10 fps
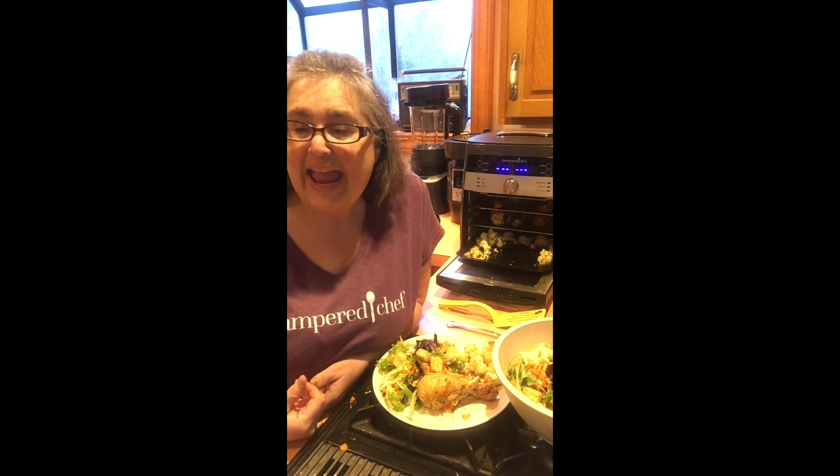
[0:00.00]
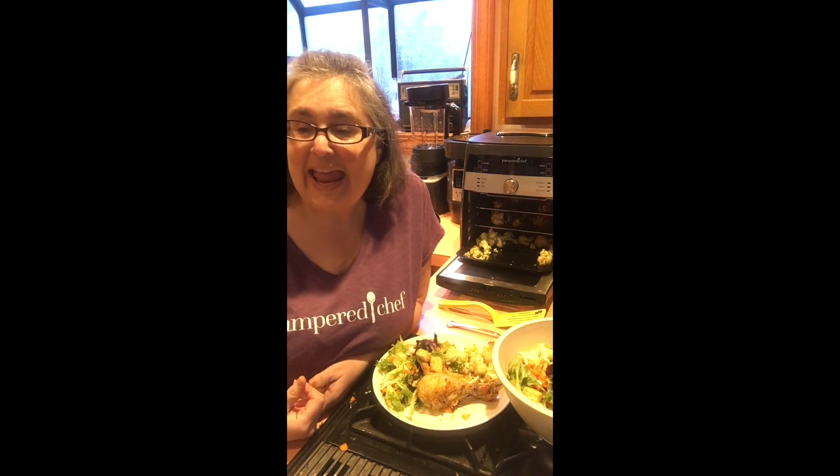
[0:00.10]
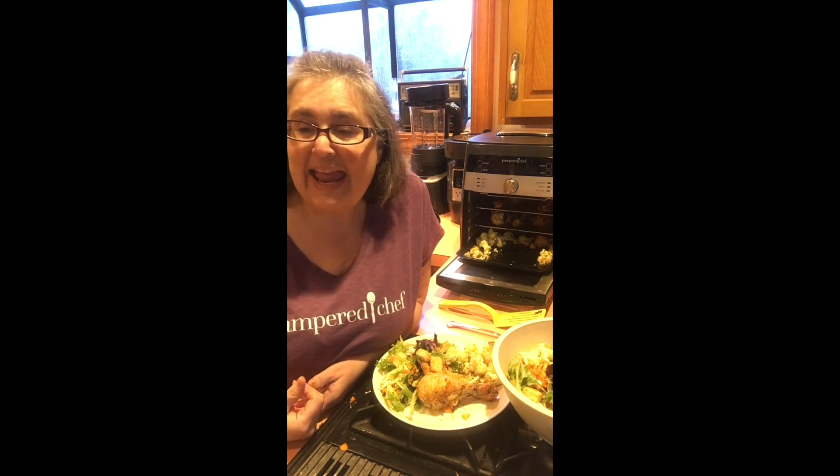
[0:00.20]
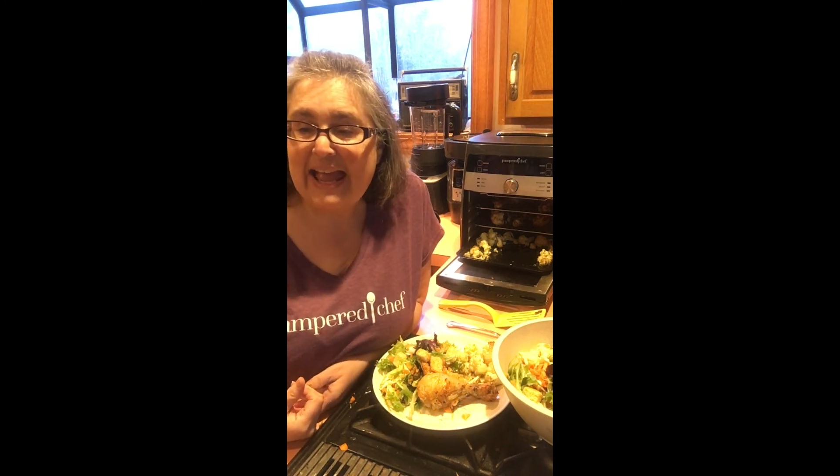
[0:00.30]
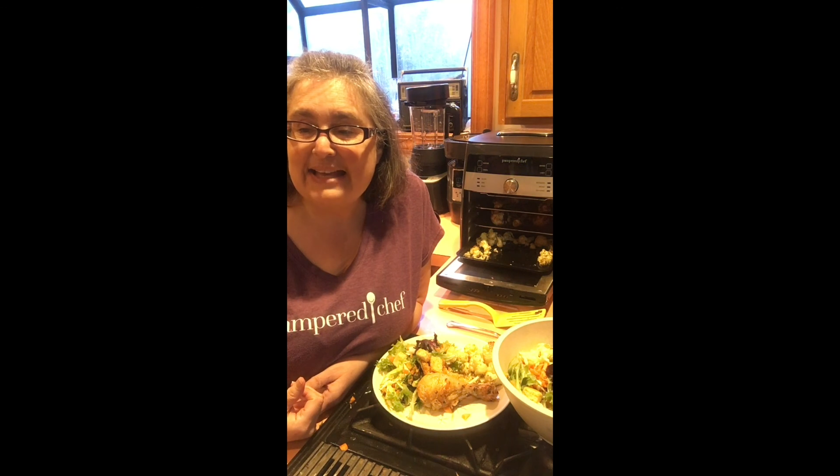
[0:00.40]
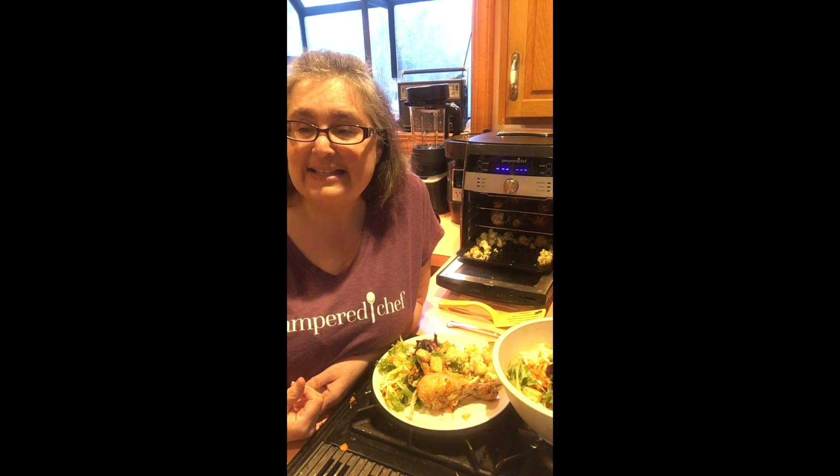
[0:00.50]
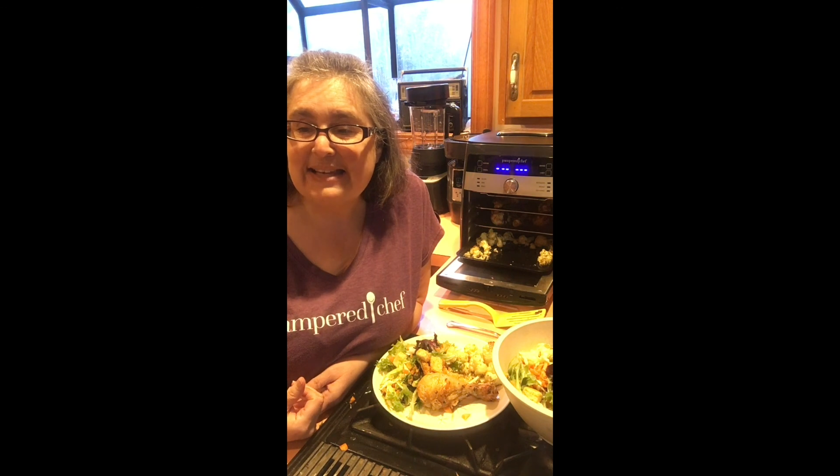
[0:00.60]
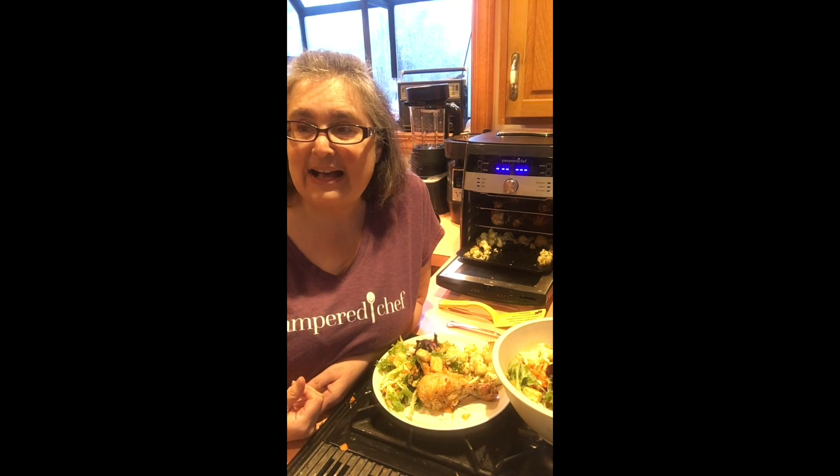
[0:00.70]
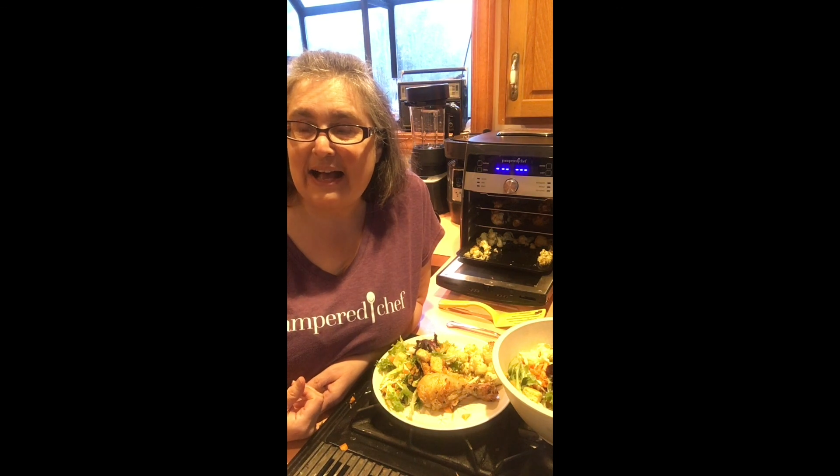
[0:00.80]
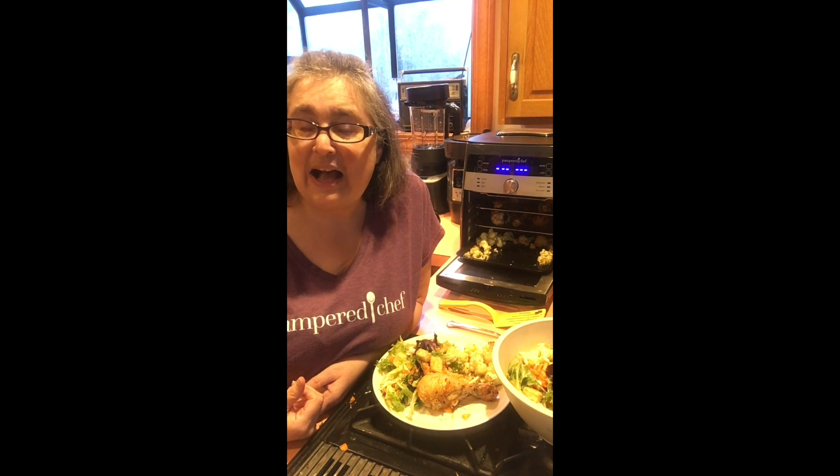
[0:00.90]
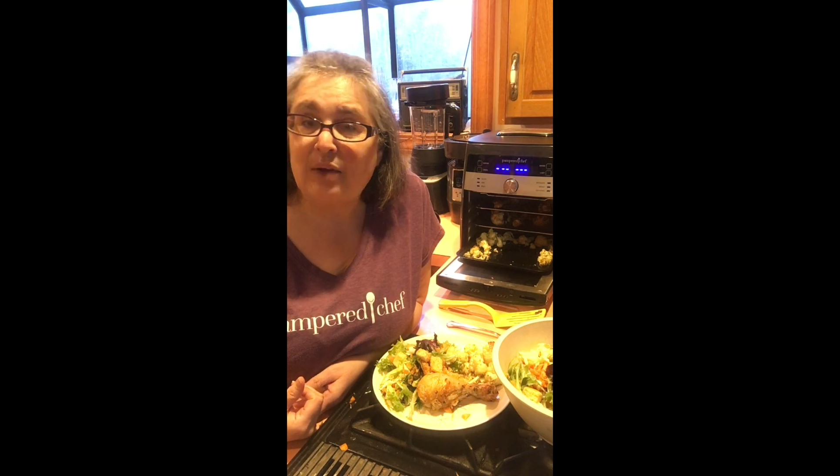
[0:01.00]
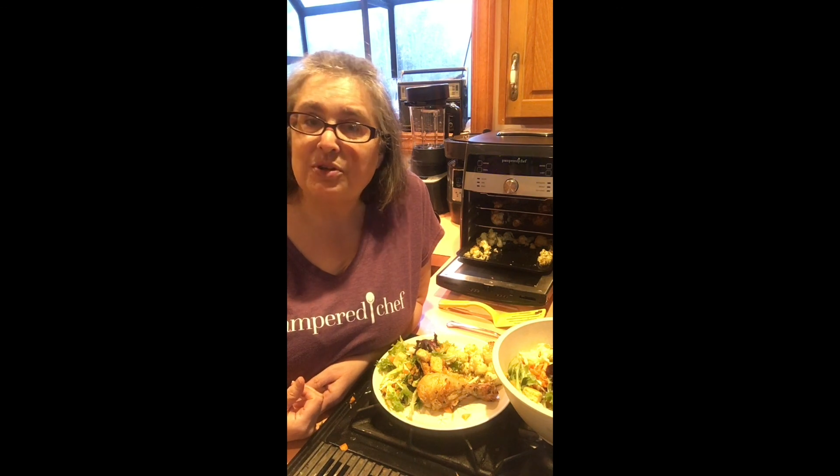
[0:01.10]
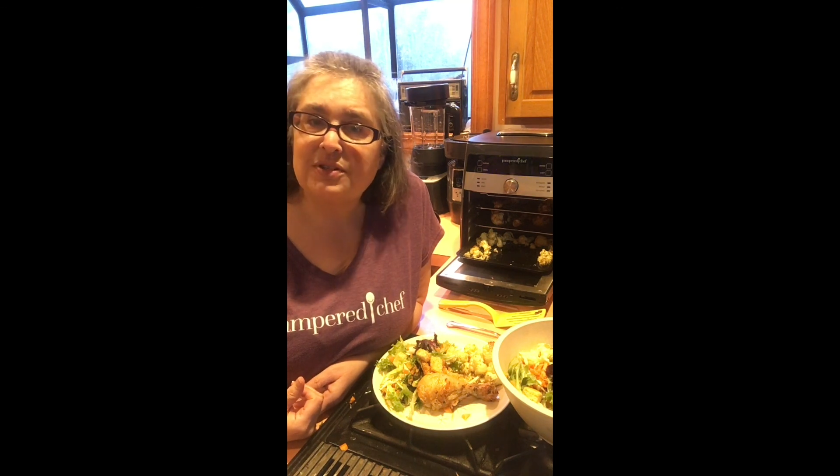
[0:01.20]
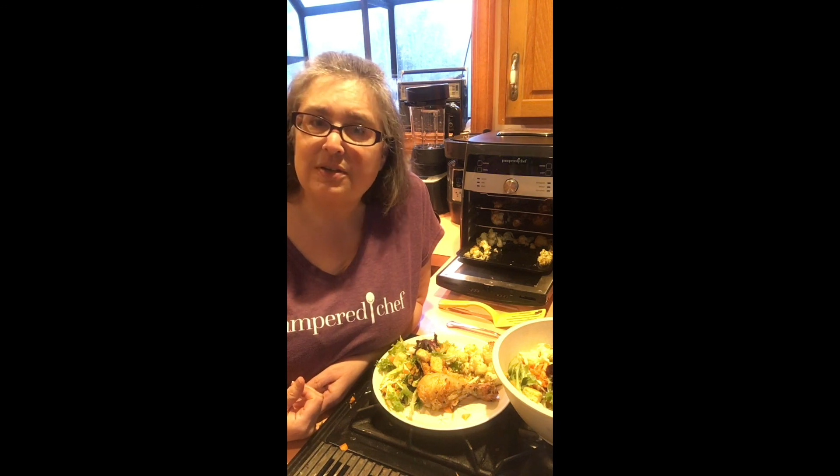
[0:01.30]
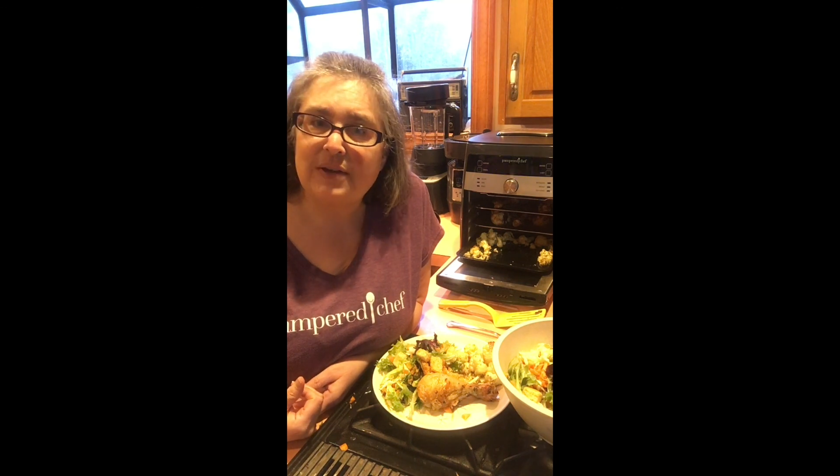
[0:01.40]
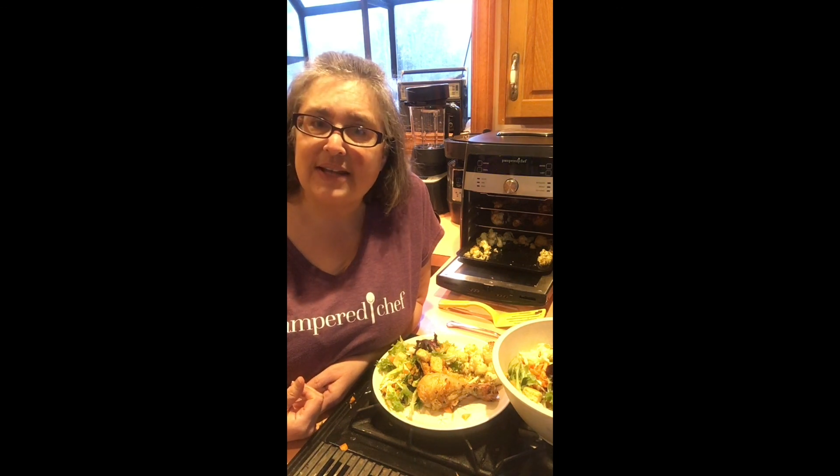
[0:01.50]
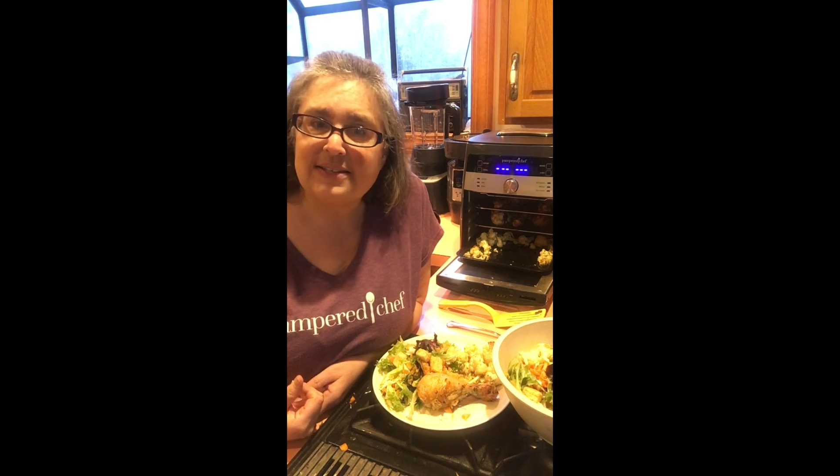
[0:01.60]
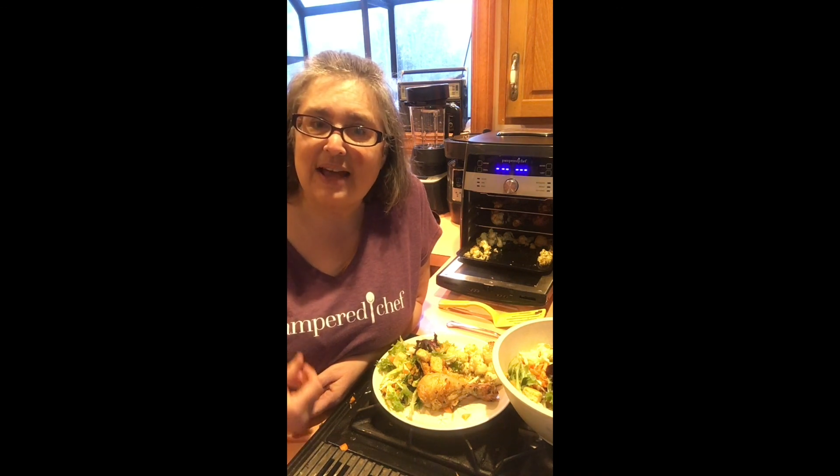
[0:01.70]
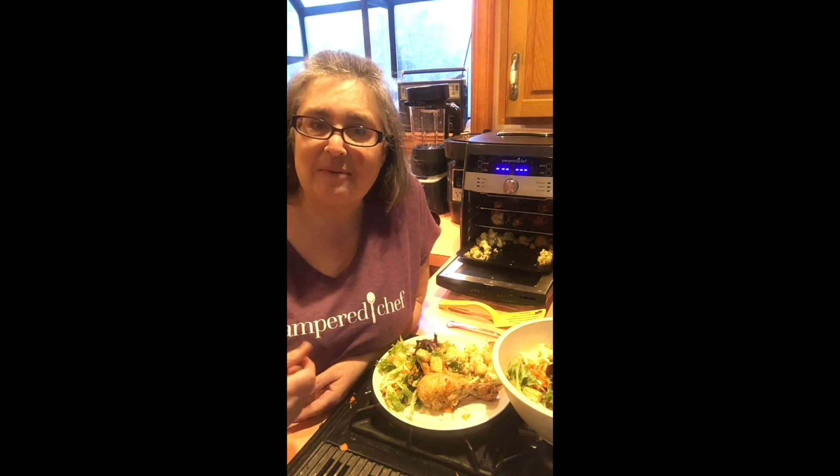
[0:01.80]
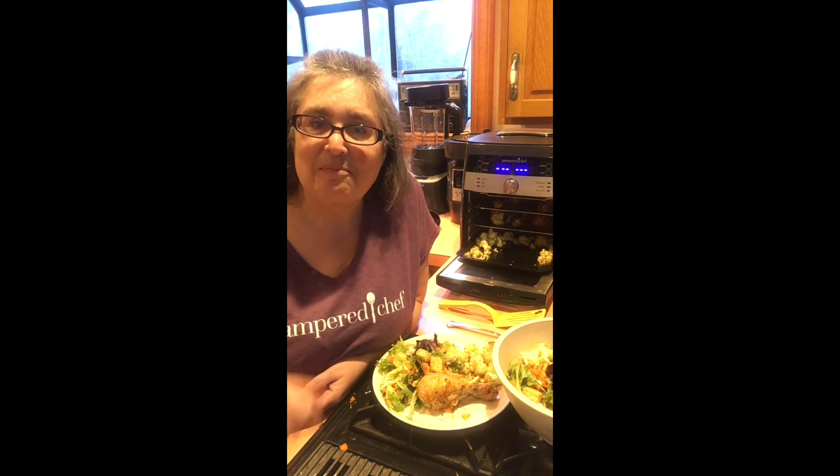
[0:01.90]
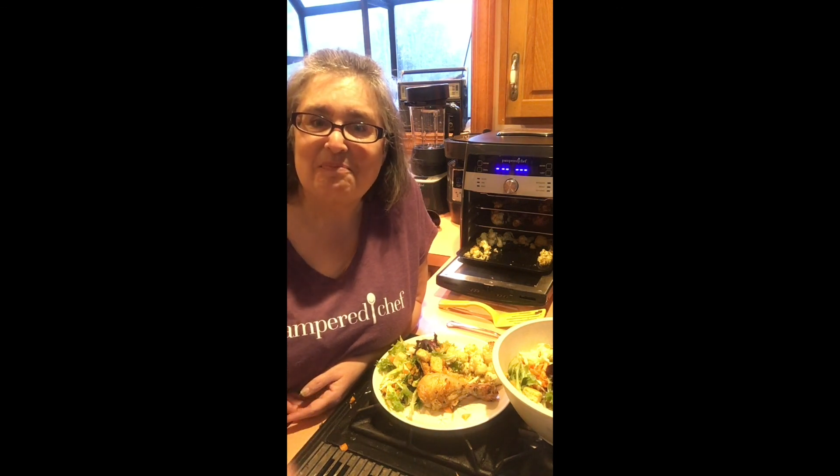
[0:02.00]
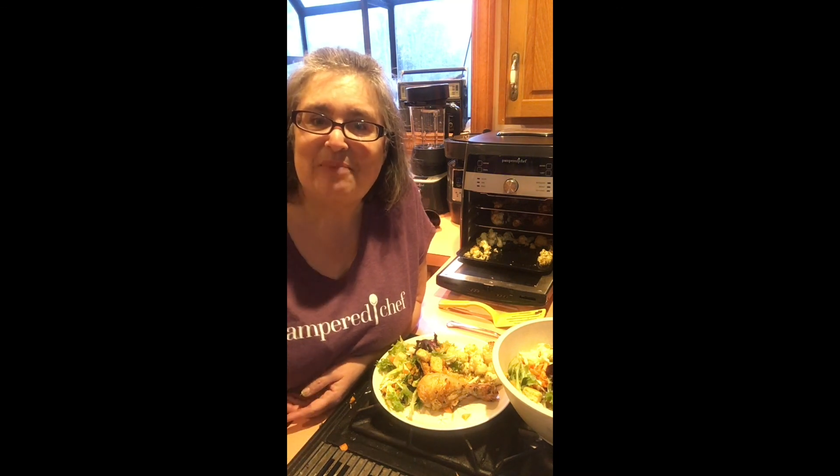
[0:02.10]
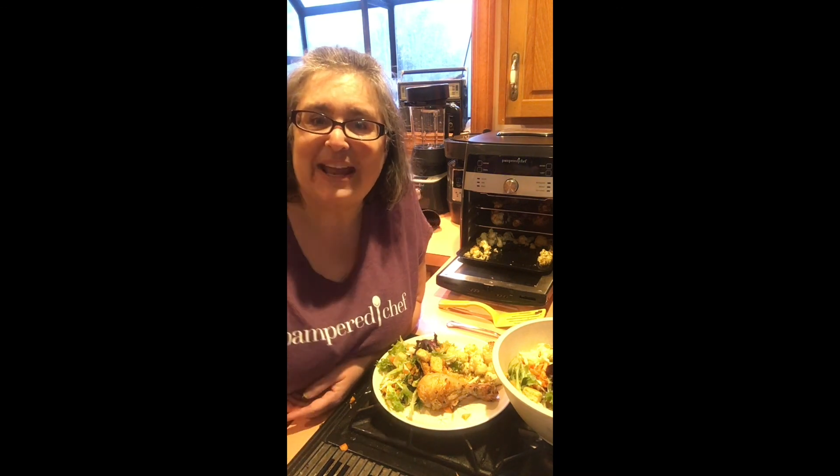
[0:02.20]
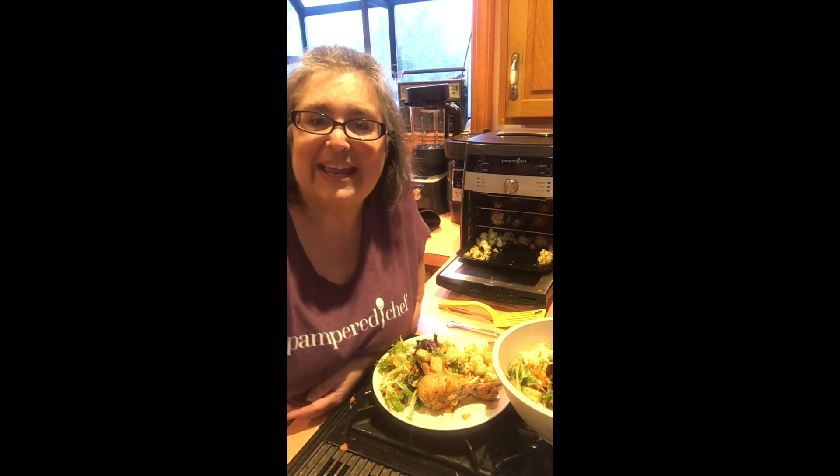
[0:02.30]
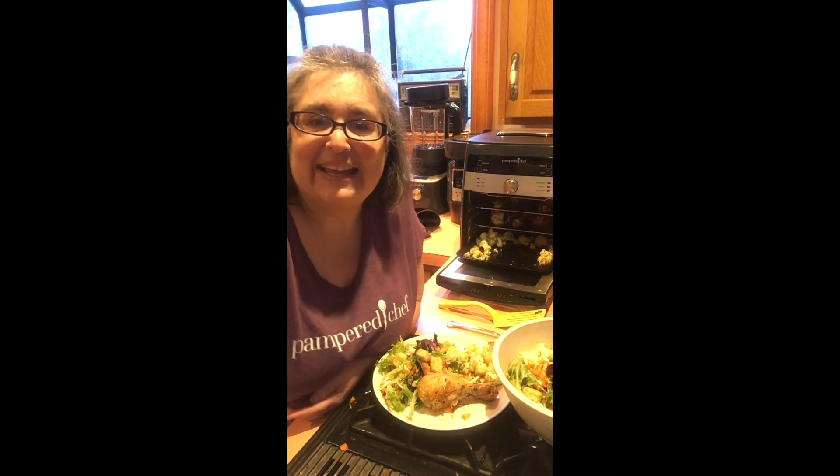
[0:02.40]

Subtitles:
And I will see you next time. Bye.